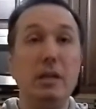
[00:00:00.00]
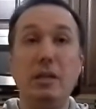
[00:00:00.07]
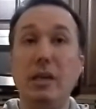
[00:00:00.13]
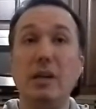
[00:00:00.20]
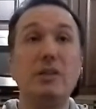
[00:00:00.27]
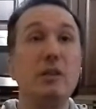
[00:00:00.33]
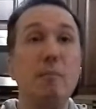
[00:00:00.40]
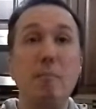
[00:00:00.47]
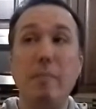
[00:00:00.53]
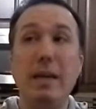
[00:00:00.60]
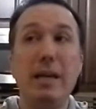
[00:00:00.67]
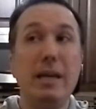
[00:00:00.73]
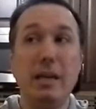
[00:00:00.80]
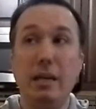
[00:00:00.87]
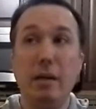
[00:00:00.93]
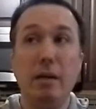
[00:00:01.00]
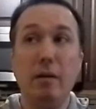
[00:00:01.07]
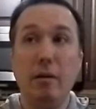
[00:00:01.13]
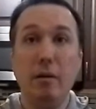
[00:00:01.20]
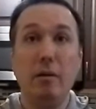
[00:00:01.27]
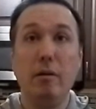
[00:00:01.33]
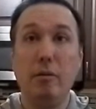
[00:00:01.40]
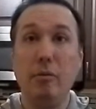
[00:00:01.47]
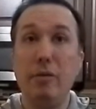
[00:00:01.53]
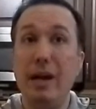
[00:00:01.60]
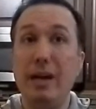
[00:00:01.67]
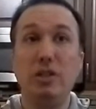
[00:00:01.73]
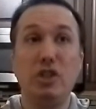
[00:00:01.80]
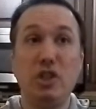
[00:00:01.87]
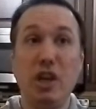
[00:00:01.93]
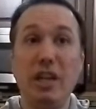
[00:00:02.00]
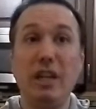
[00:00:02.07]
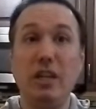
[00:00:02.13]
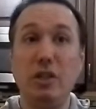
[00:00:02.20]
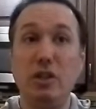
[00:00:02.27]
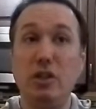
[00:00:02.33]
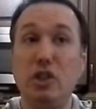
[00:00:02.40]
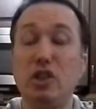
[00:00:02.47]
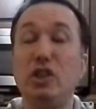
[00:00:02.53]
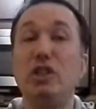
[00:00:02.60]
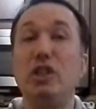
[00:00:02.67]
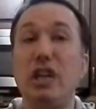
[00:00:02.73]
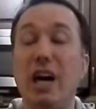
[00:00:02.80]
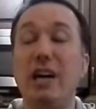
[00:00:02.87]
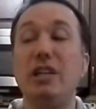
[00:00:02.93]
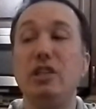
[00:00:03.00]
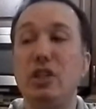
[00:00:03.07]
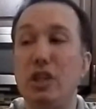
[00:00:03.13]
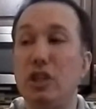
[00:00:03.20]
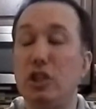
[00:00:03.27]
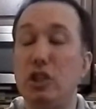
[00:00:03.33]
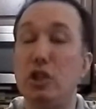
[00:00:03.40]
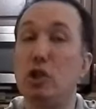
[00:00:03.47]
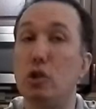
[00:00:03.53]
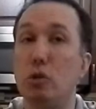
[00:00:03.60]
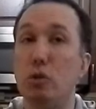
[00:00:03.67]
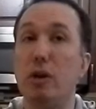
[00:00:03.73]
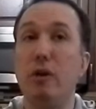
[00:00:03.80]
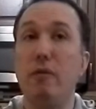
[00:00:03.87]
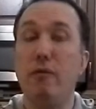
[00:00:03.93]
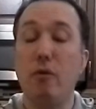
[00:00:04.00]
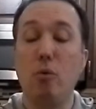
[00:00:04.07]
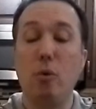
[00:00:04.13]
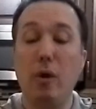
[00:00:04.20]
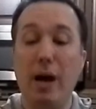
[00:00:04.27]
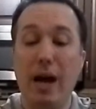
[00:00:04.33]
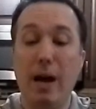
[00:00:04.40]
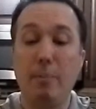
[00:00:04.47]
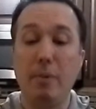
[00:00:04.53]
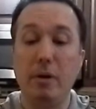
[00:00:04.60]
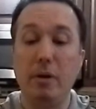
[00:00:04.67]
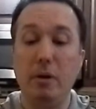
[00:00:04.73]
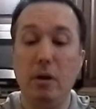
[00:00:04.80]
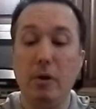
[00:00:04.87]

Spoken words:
doesn't mean that change, the kind of change that you're looking for will happen.